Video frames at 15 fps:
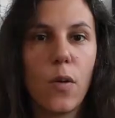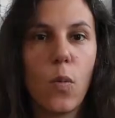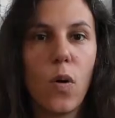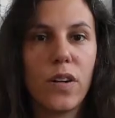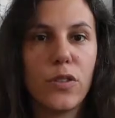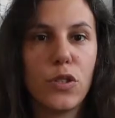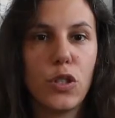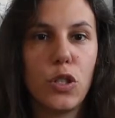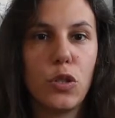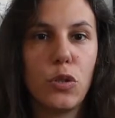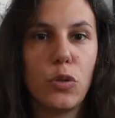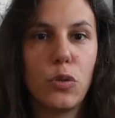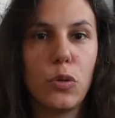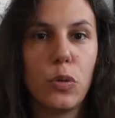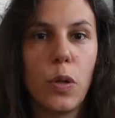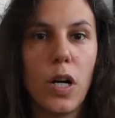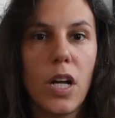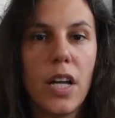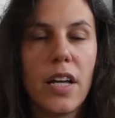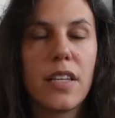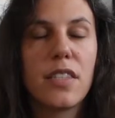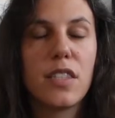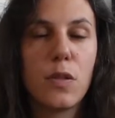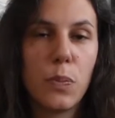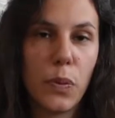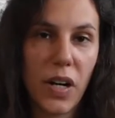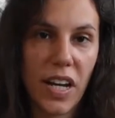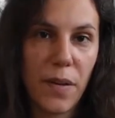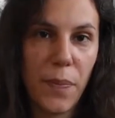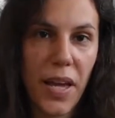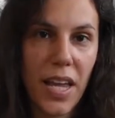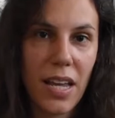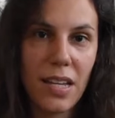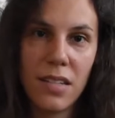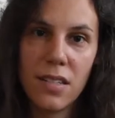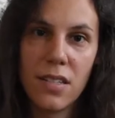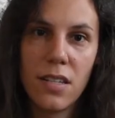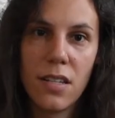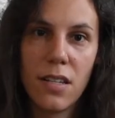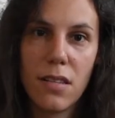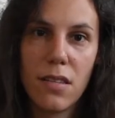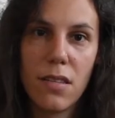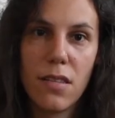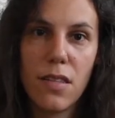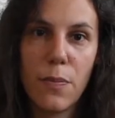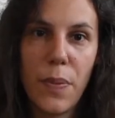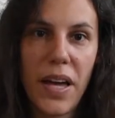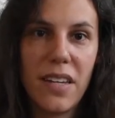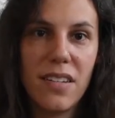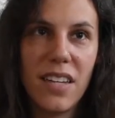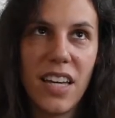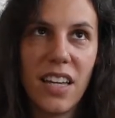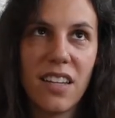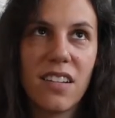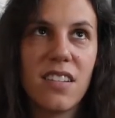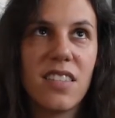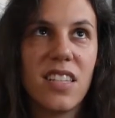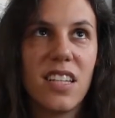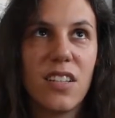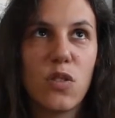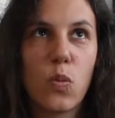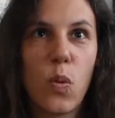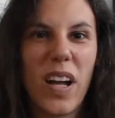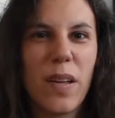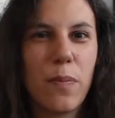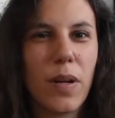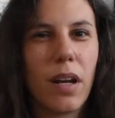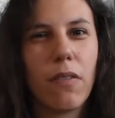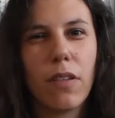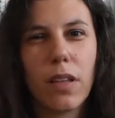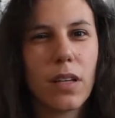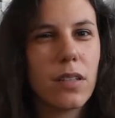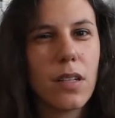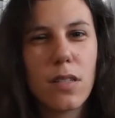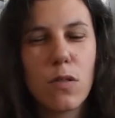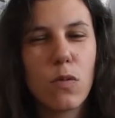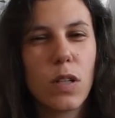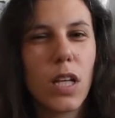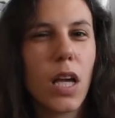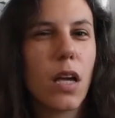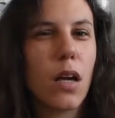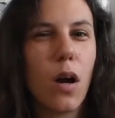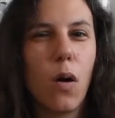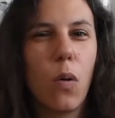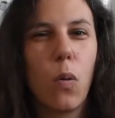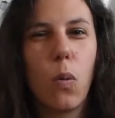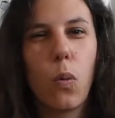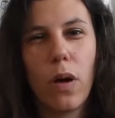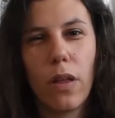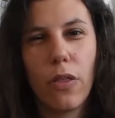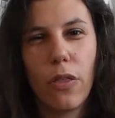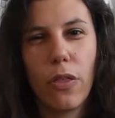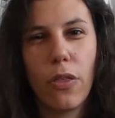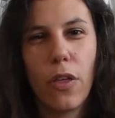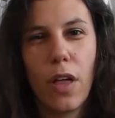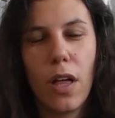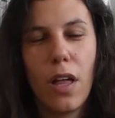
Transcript: want to spray paint the pendant because it is white, but I feel like it doesn't really go with